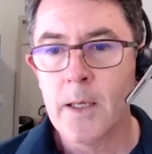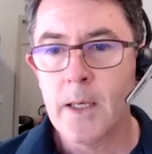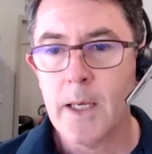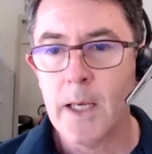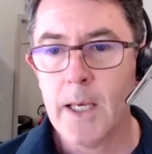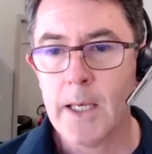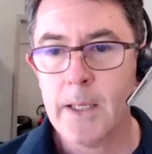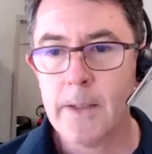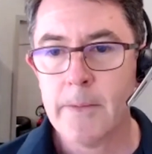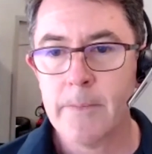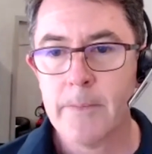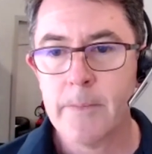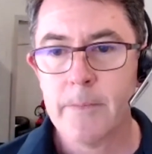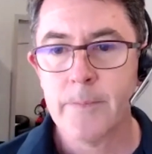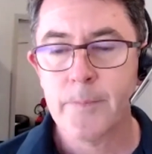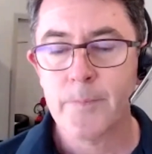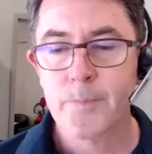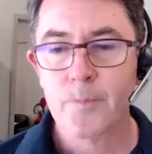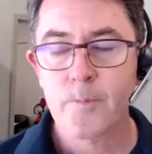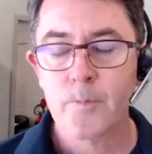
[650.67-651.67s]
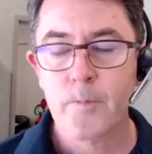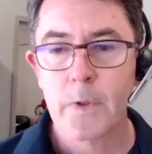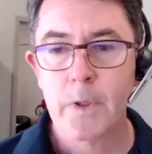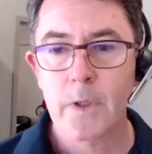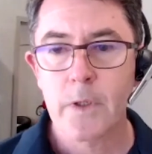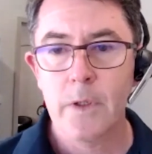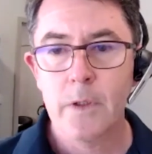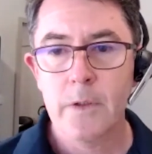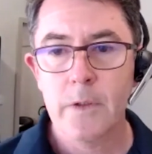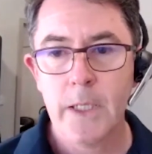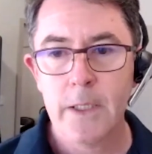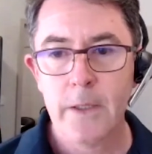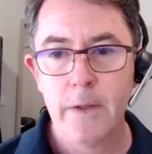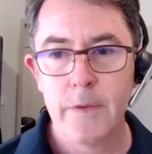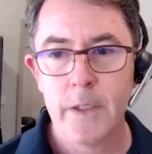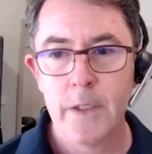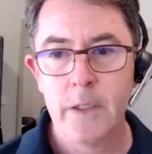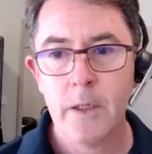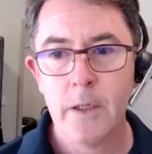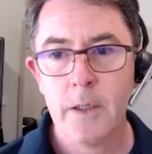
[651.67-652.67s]
The other
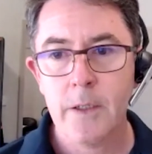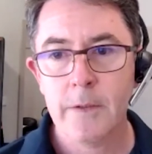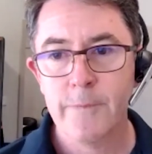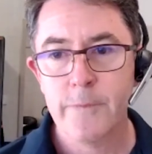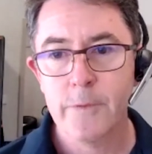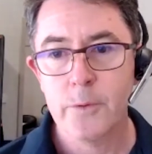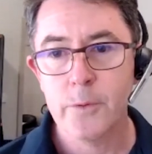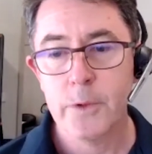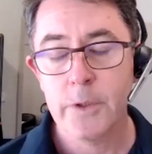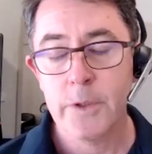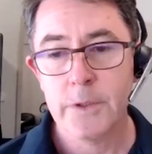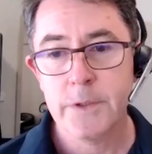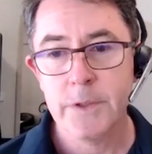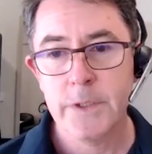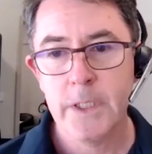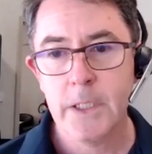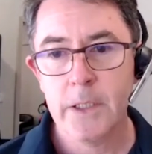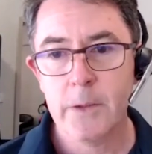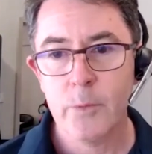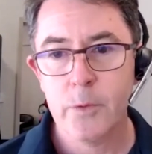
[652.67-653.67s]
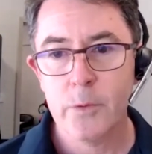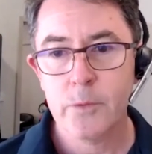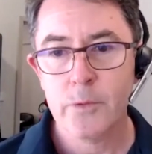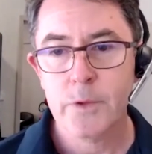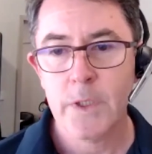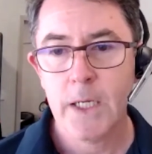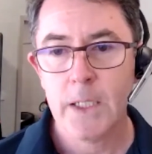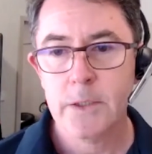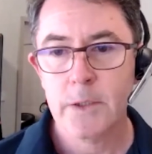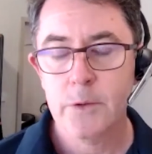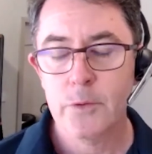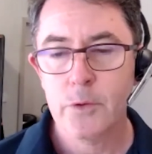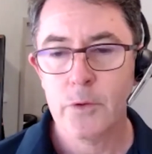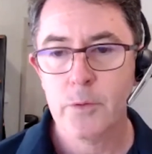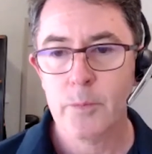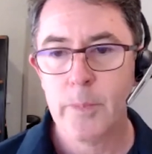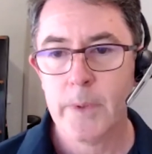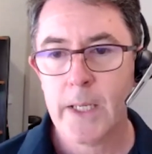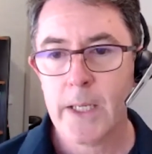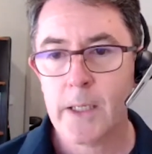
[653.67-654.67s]
thing going forward this year, we'll start to talk
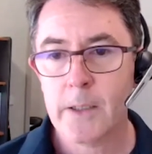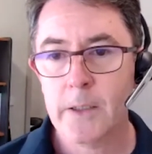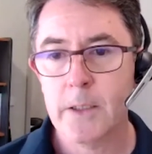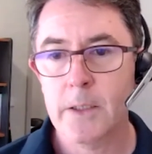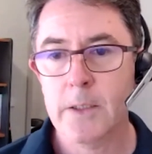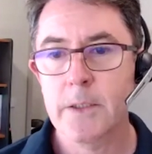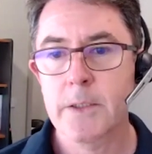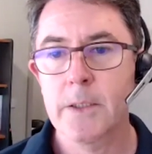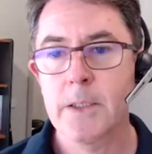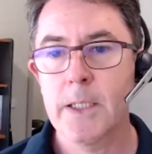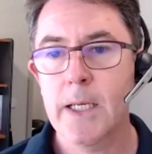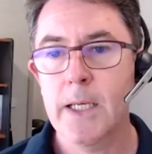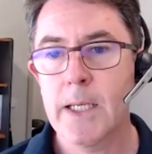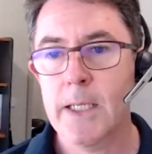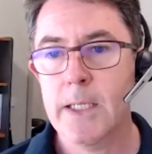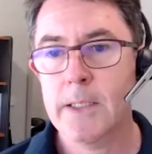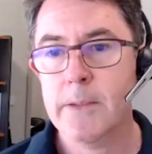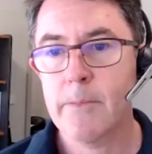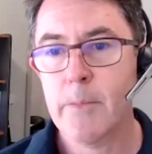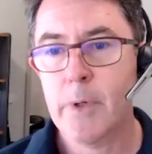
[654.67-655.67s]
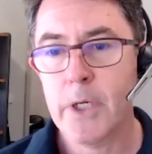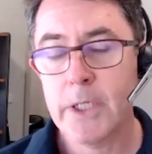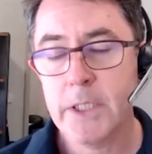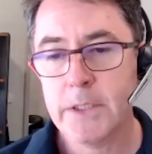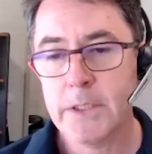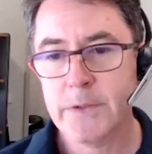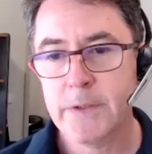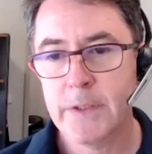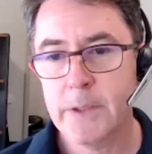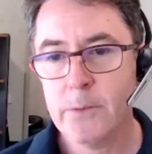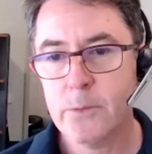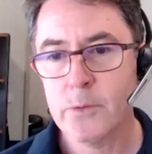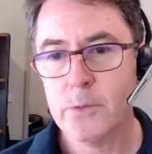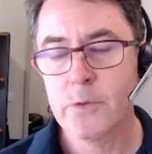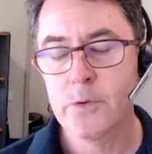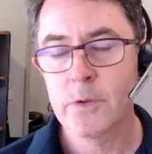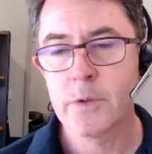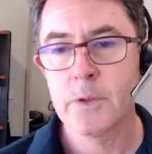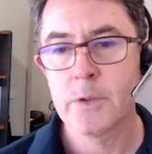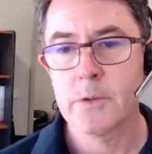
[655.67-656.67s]
about mining
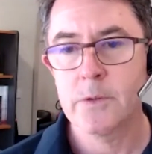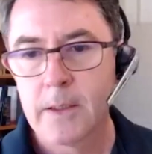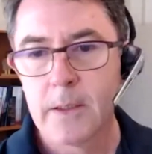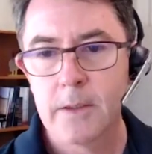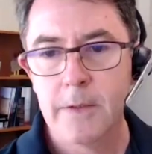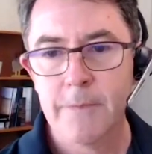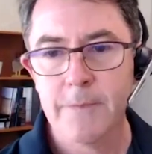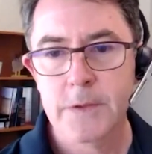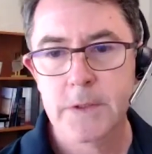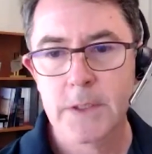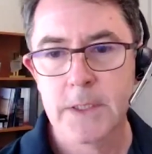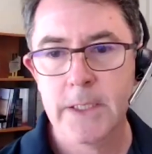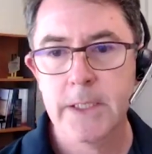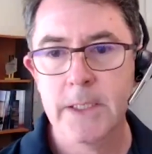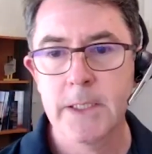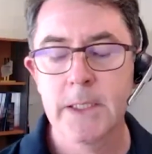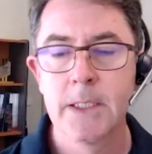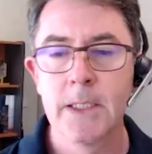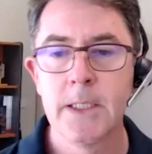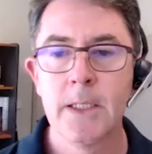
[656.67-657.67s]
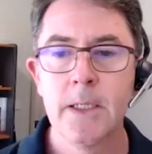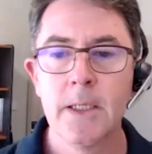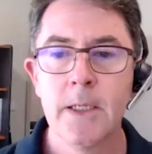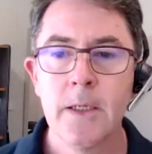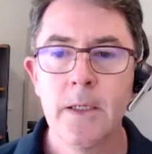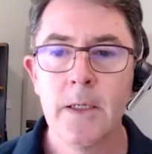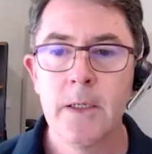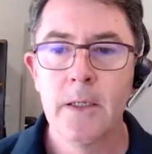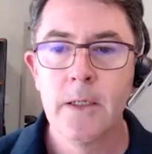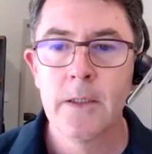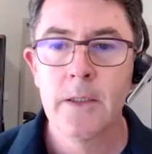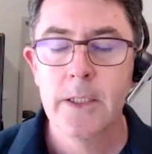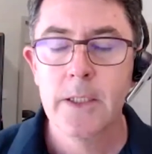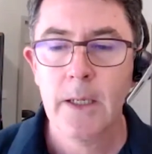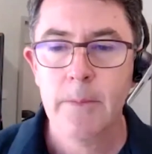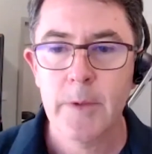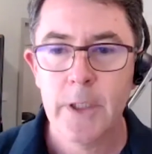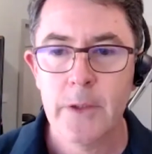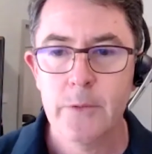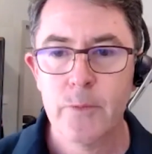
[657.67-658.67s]
skills. Obviously, the
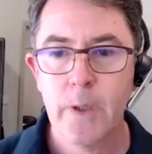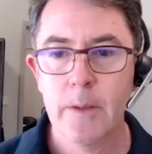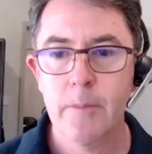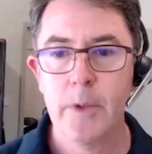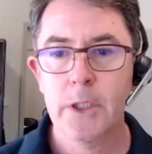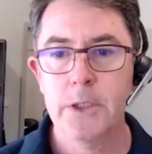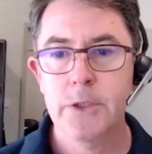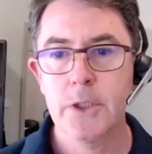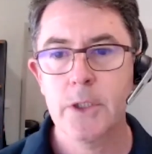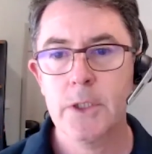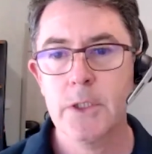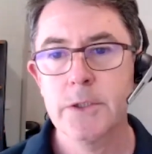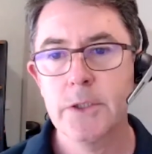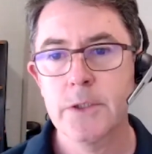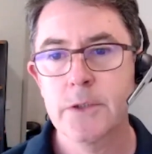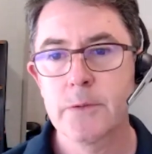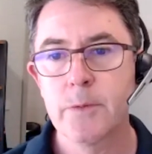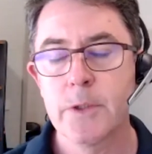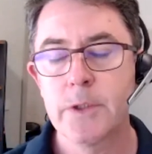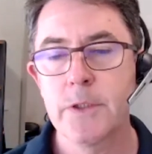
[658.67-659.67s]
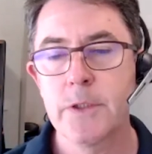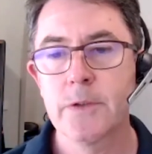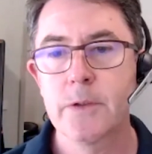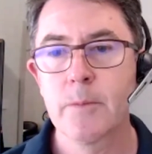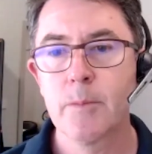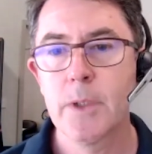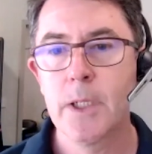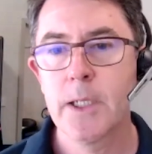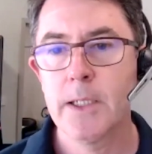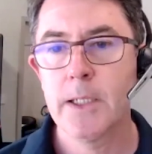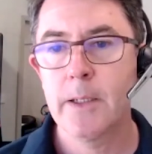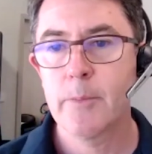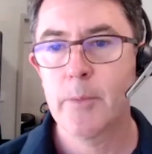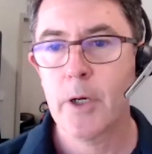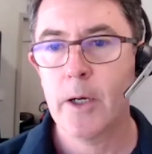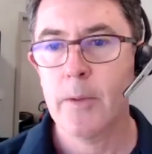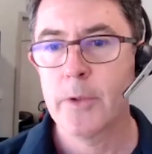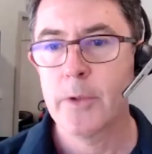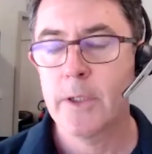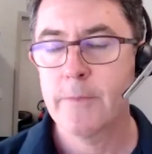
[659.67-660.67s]
company is run by geologists, which is completely
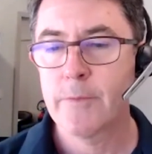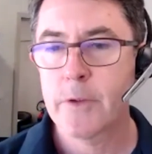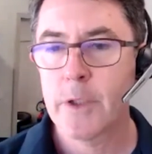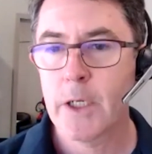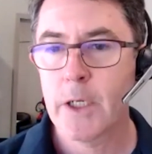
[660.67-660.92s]
appropriate for an